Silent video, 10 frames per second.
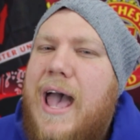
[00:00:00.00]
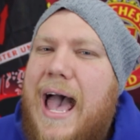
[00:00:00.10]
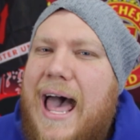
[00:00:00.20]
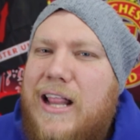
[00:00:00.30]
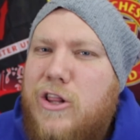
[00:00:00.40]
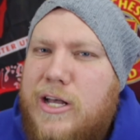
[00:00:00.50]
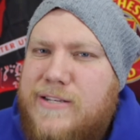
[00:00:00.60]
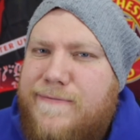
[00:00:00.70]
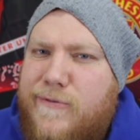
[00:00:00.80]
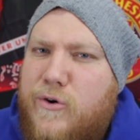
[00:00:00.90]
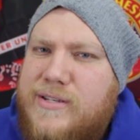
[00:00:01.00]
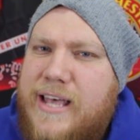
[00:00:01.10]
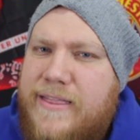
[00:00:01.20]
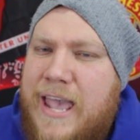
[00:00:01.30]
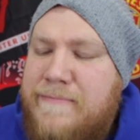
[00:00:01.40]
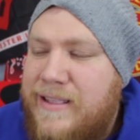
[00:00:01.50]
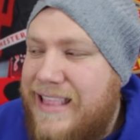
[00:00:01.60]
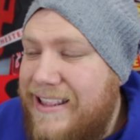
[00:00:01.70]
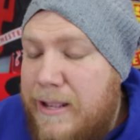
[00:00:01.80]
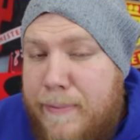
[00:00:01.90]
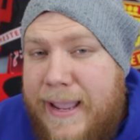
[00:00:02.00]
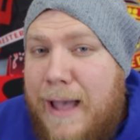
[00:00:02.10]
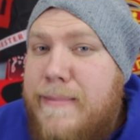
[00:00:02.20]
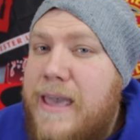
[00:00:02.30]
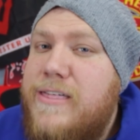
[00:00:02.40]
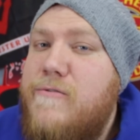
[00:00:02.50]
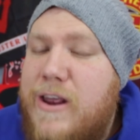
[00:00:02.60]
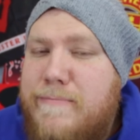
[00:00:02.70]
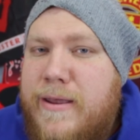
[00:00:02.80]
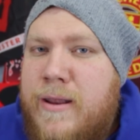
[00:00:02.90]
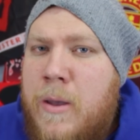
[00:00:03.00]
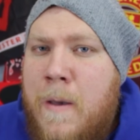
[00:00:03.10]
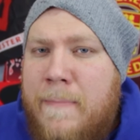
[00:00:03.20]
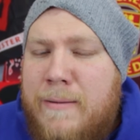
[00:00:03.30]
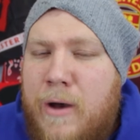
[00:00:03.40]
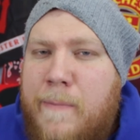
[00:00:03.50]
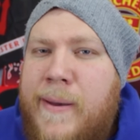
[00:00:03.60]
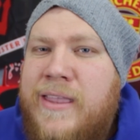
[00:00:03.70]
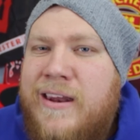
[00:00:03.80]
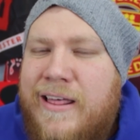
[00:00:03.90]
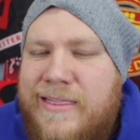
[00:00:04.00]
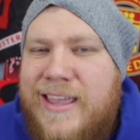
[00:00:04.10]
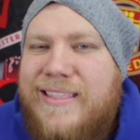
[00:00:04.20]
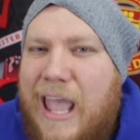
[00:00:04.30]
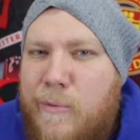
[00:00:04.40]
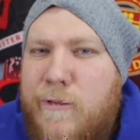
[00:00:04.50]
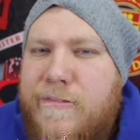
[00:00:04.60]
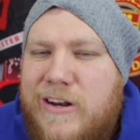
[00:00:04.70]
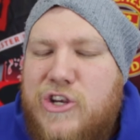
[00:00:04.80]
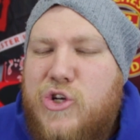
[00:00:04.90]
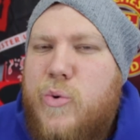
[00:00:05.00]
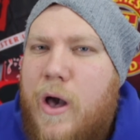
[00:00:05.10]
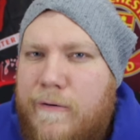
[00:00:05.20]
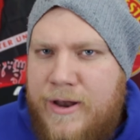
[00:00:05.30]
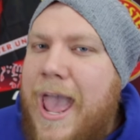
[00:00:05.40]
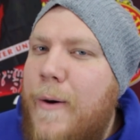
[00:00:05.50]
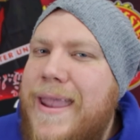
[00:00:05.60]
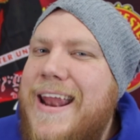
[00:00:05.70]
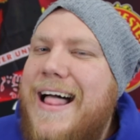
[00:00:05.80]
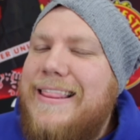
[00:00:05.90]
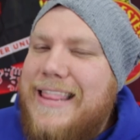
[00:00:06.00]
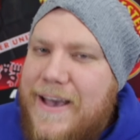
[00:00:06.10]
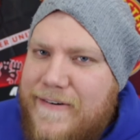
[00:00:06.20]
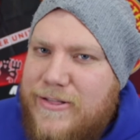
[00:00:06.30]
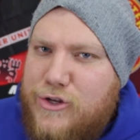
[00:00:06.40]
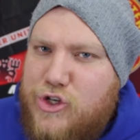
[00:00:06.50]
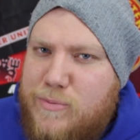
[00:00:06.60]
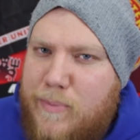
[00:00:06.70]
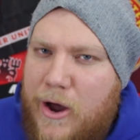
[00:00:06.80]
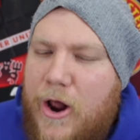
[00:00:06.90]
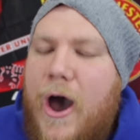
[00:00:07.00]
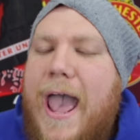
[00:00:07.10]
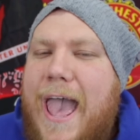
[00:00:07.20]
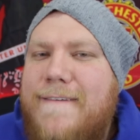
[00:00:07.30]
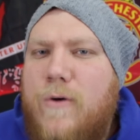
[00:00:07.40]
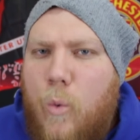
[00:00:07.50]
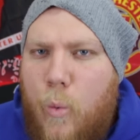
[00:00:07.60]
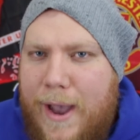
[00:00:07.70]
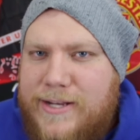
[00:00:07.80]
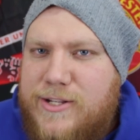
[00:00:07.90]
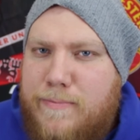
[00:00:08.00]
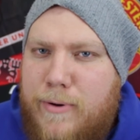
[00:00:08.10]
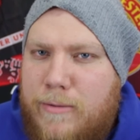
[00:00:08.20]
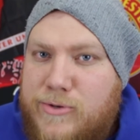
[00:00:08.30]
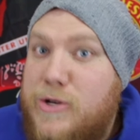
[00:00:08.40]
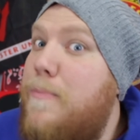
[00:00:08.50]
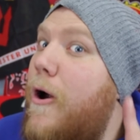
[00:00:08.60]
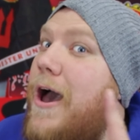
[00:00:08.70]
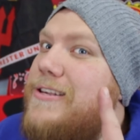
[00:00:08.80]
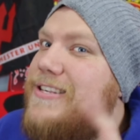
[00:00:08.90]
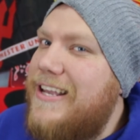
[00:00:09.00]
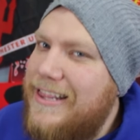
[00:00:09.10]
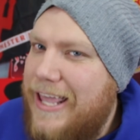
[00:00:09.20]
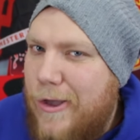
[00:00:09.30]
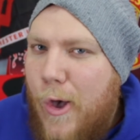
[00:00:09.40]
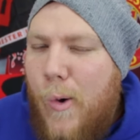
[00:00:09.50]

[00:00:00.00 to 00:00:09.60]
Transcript: loss for Southampton. They did pick up Nathan Redmond, but in my opinion, I think they will finish 12th. Now in 11th spot, I have West Brom. Surprisingly,